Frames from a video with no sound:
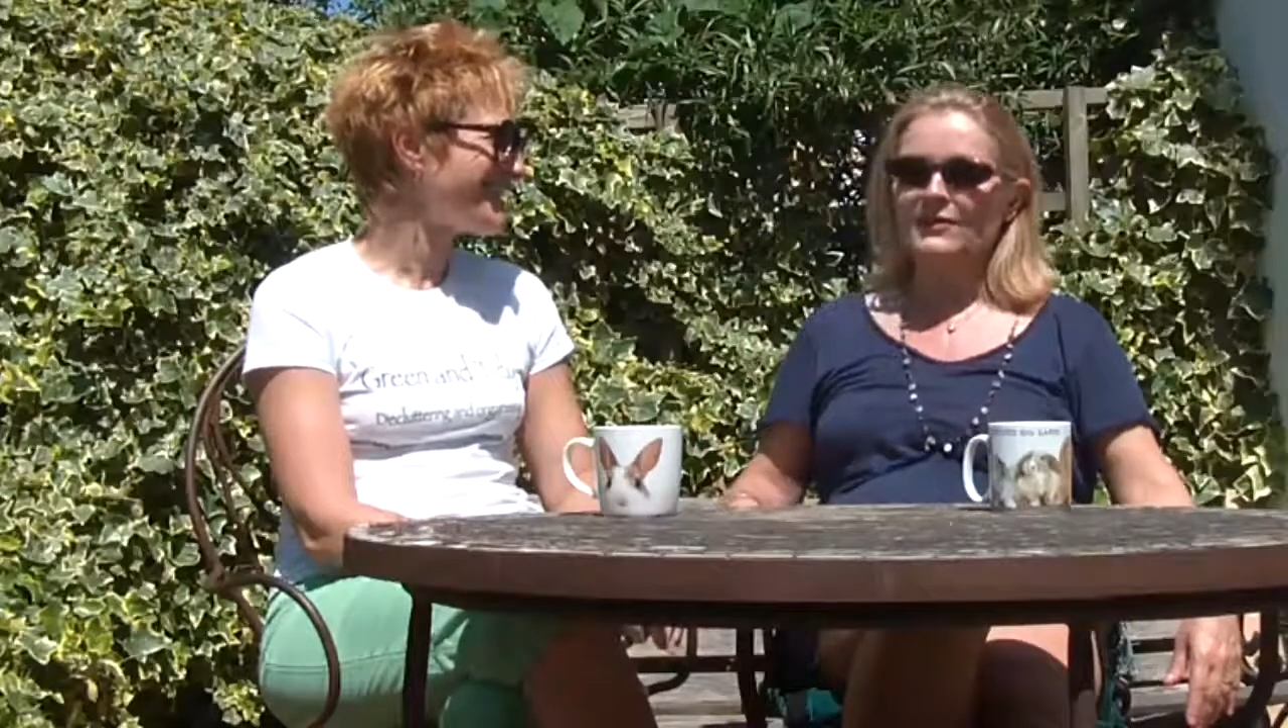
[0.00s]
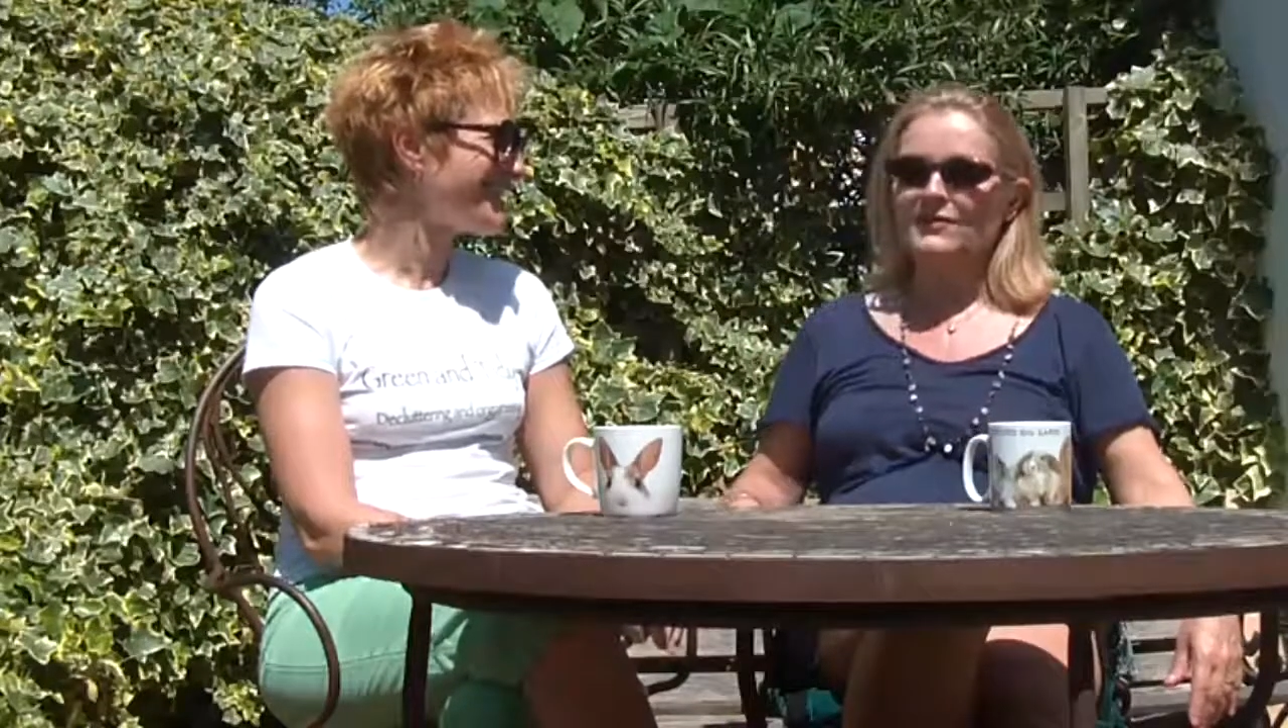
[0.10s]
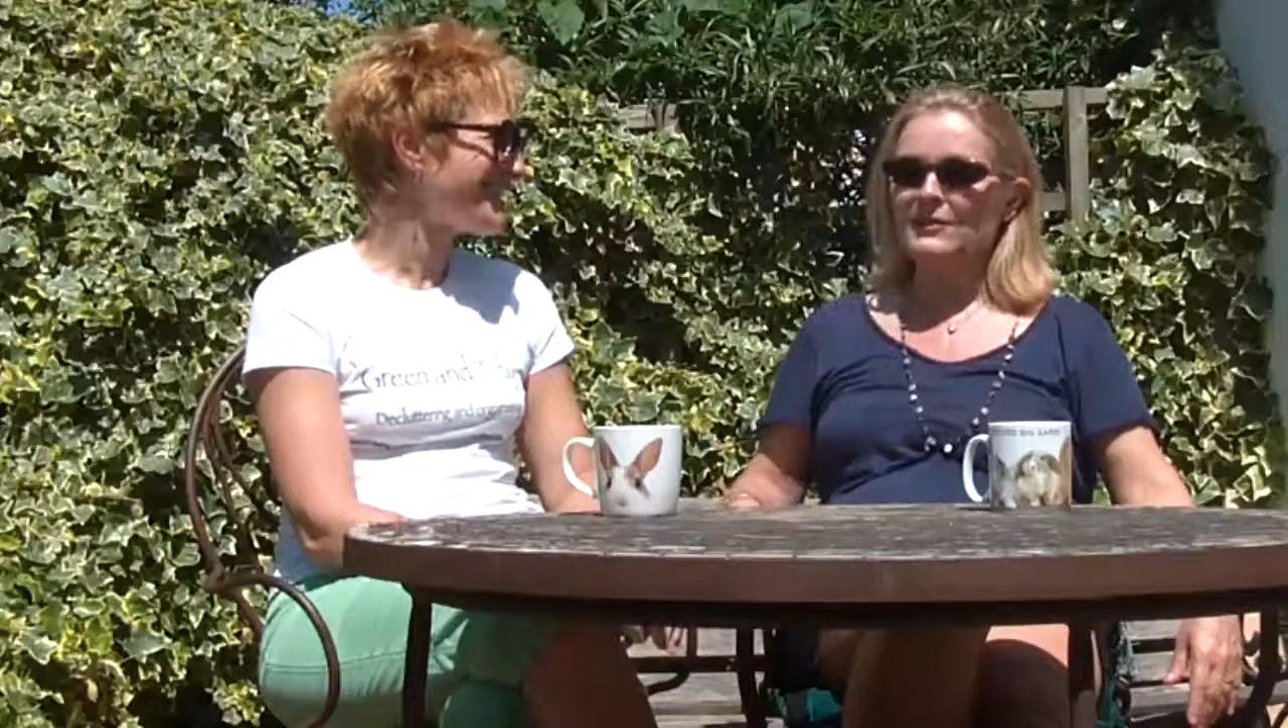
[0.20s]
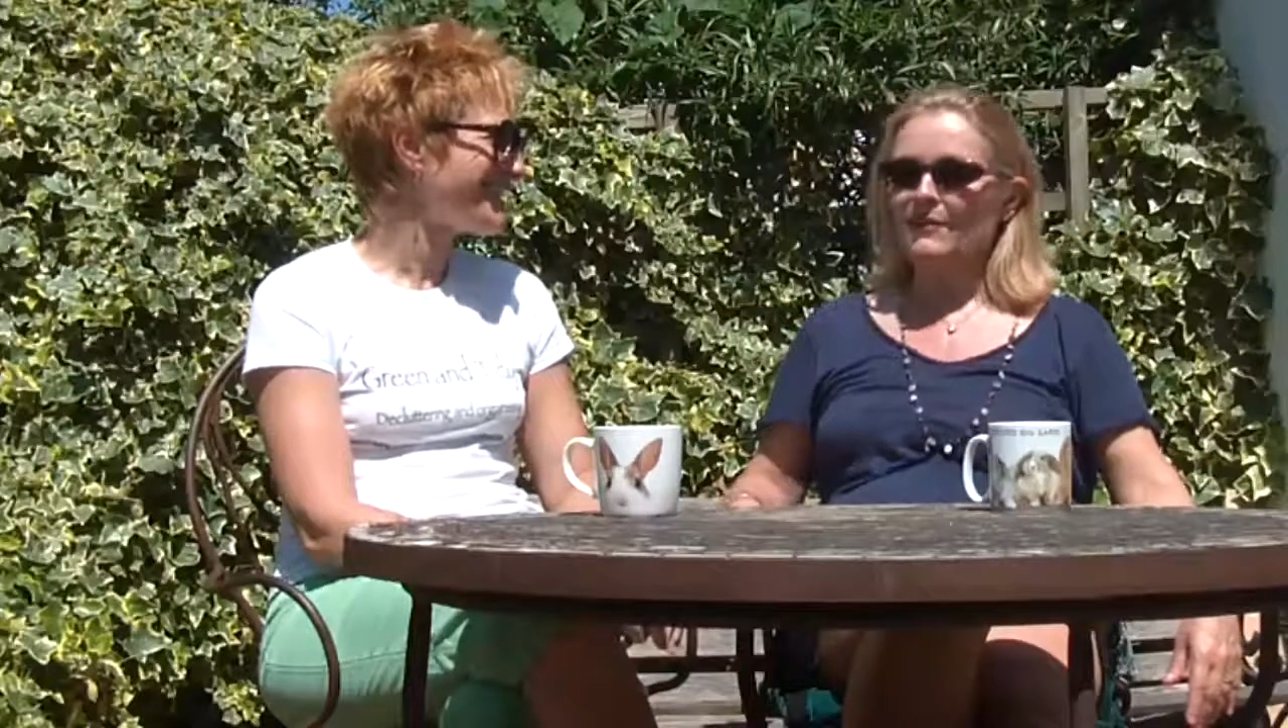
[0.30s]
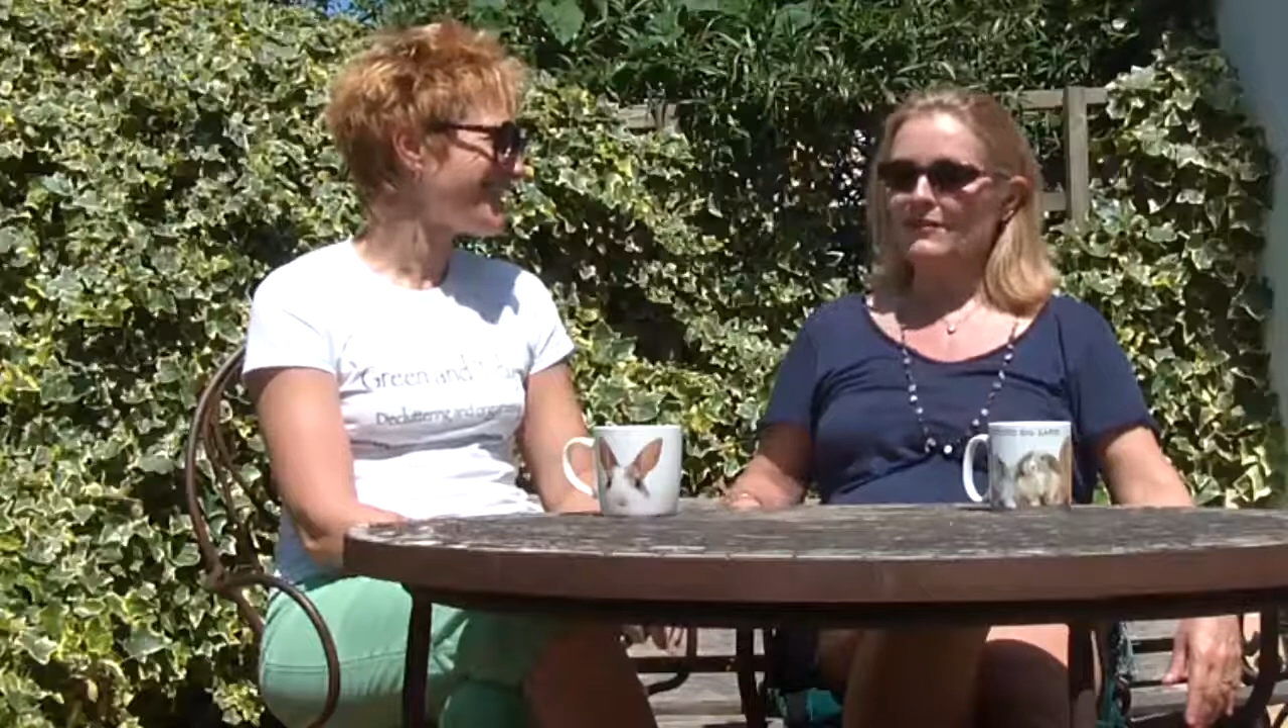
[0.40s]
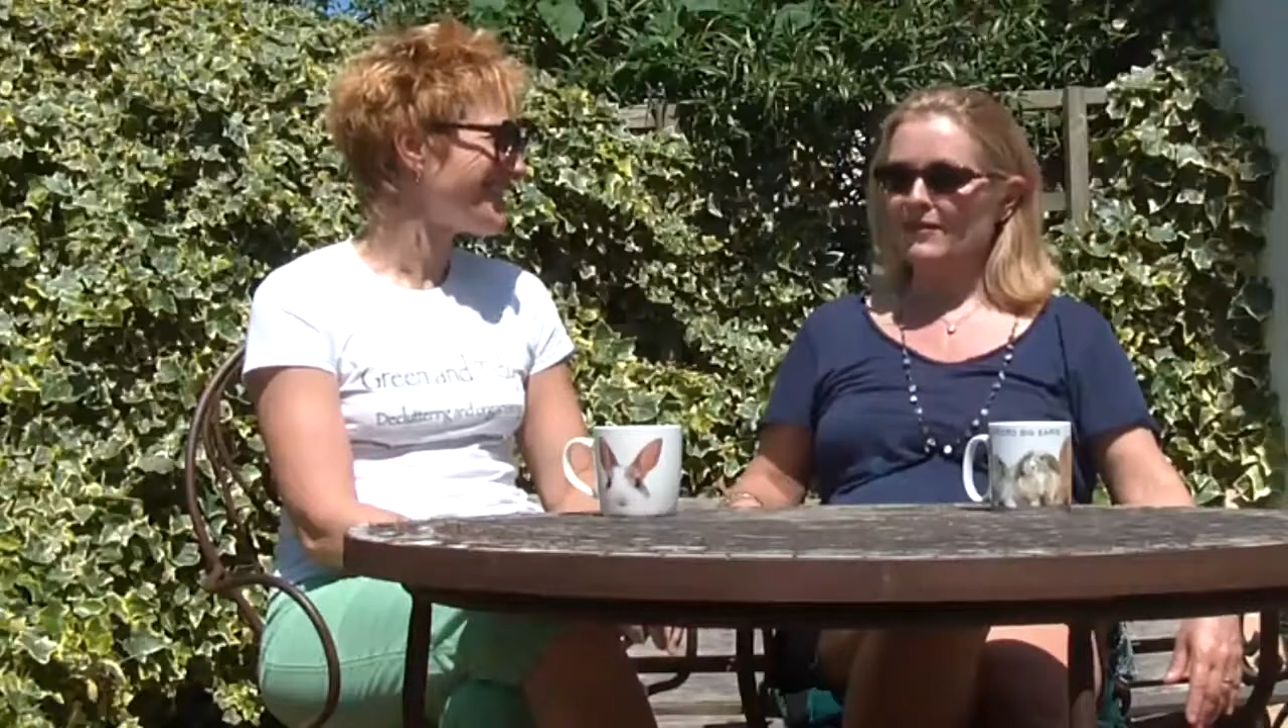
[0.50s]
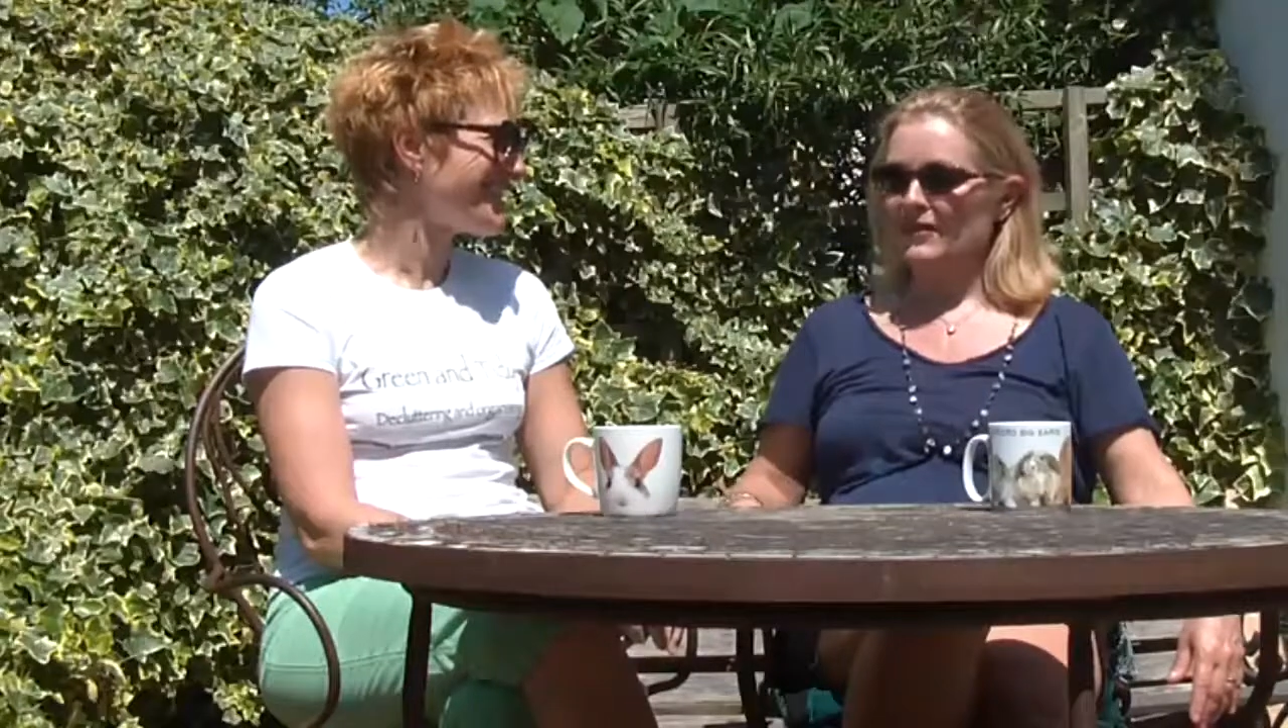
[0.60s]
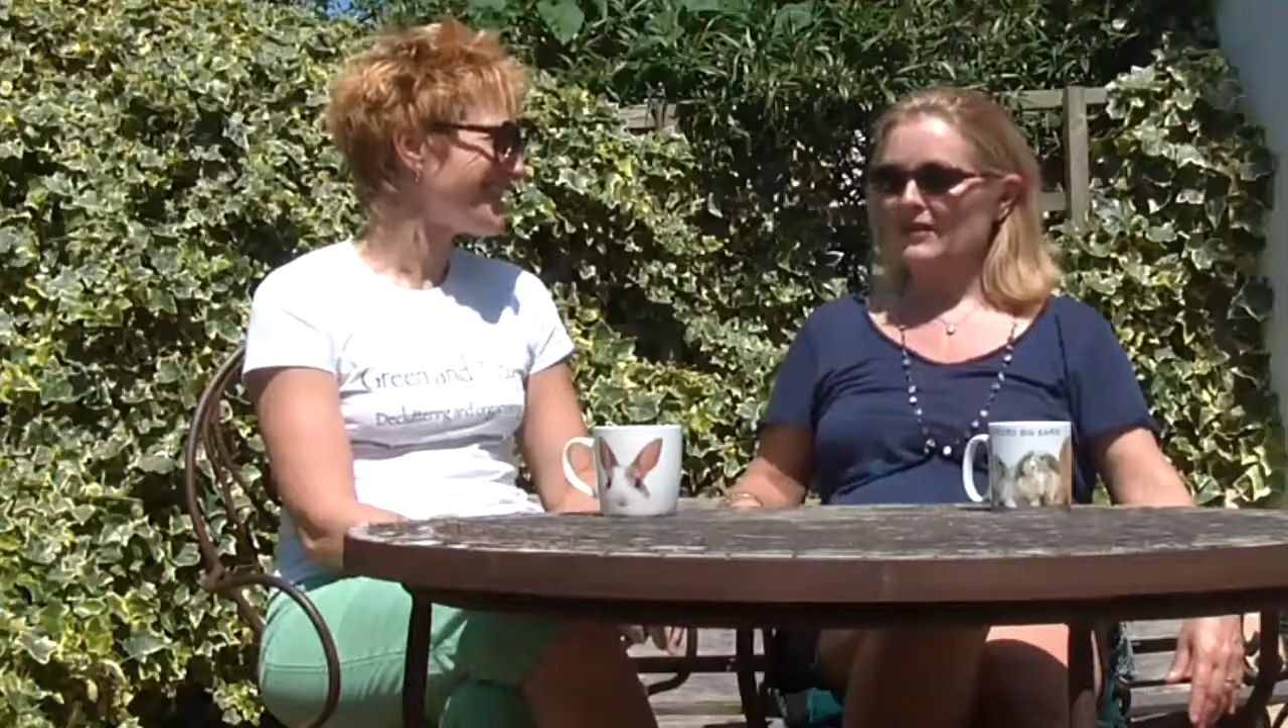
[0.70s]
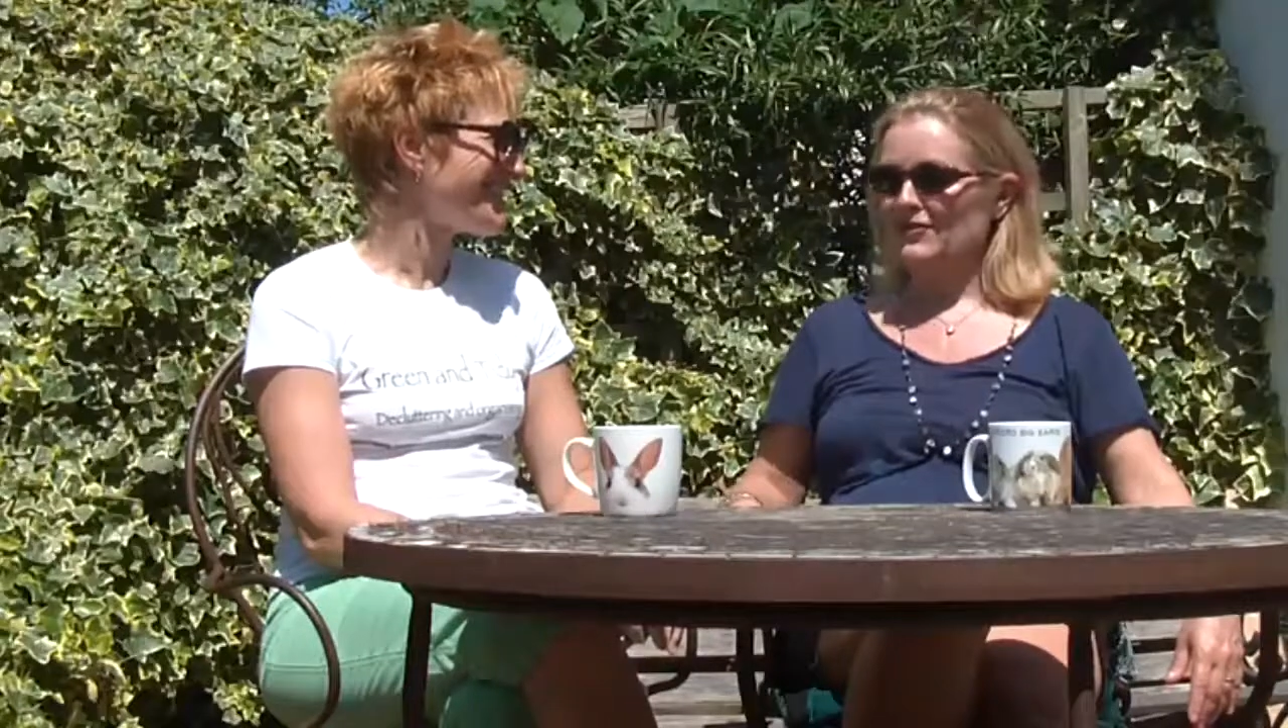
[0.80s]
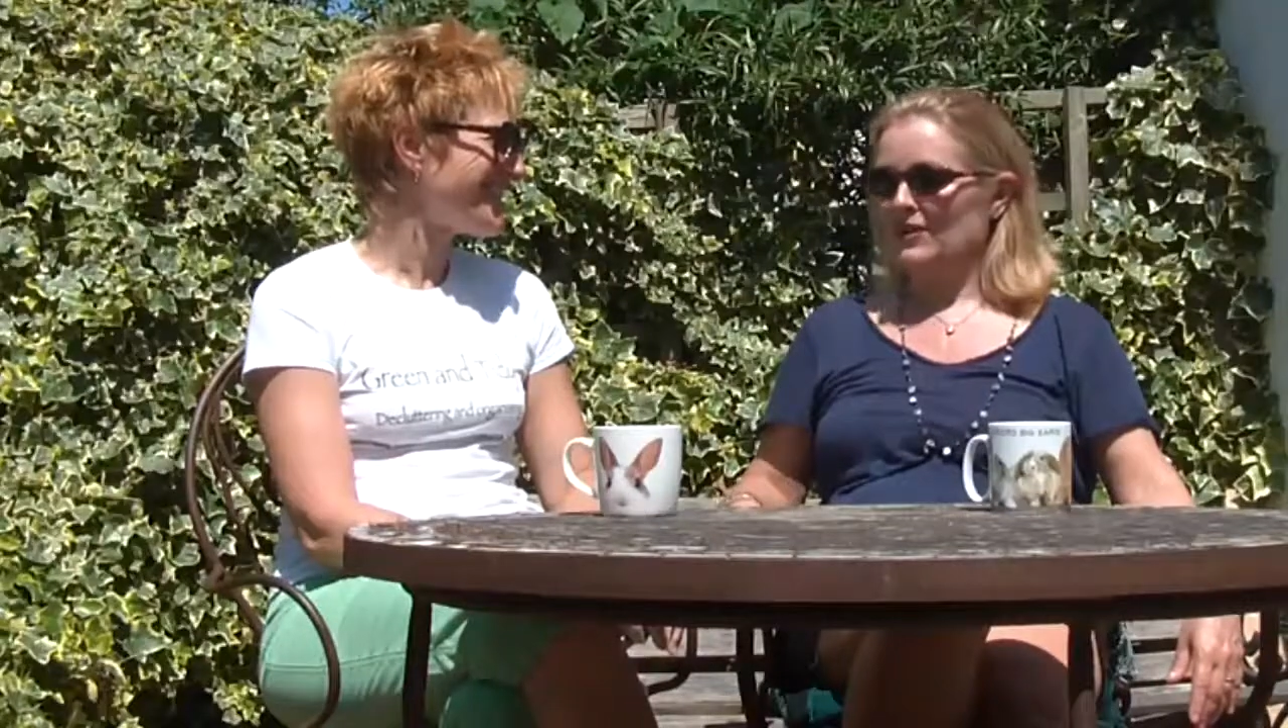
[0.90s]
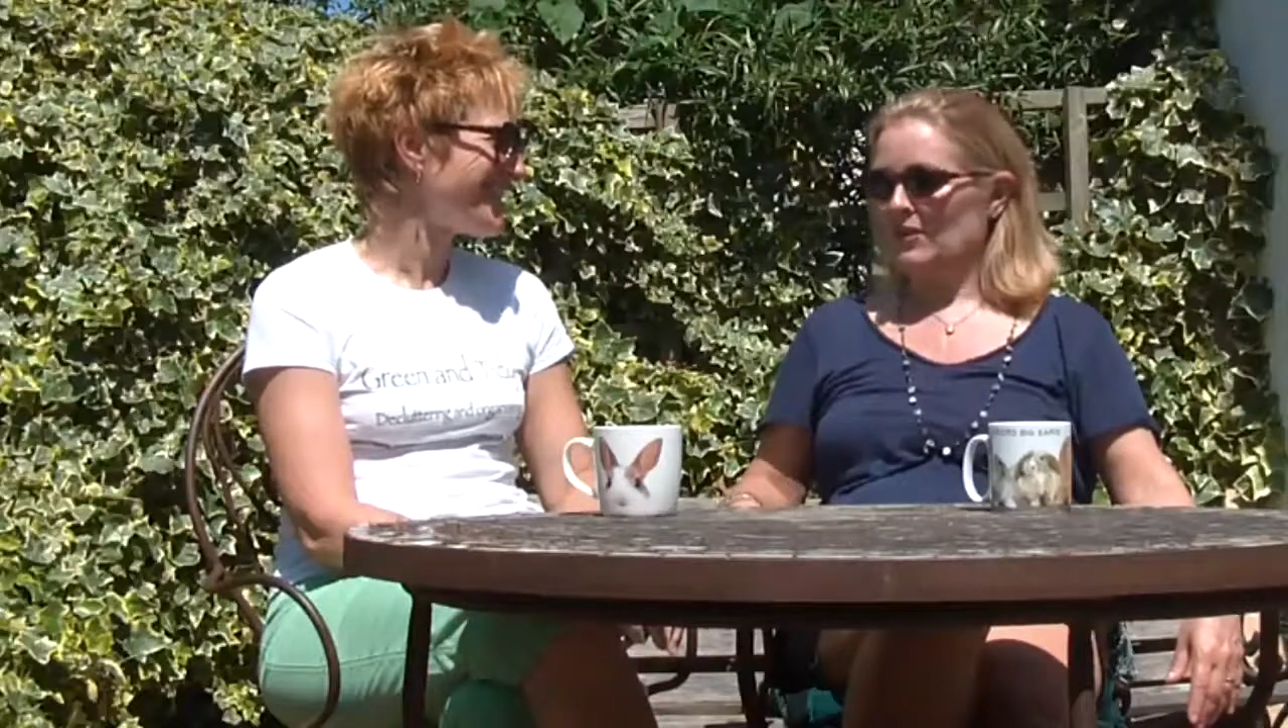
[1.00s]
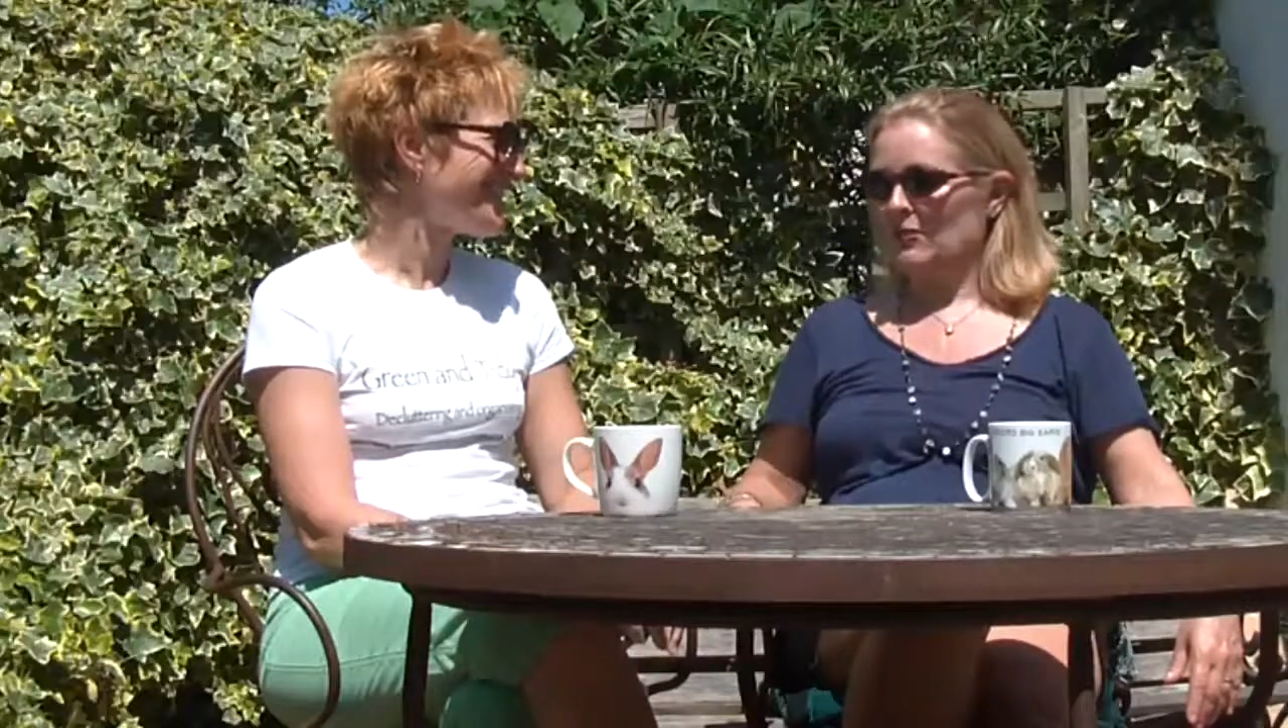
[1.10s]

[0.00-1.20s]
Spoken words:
just about to teach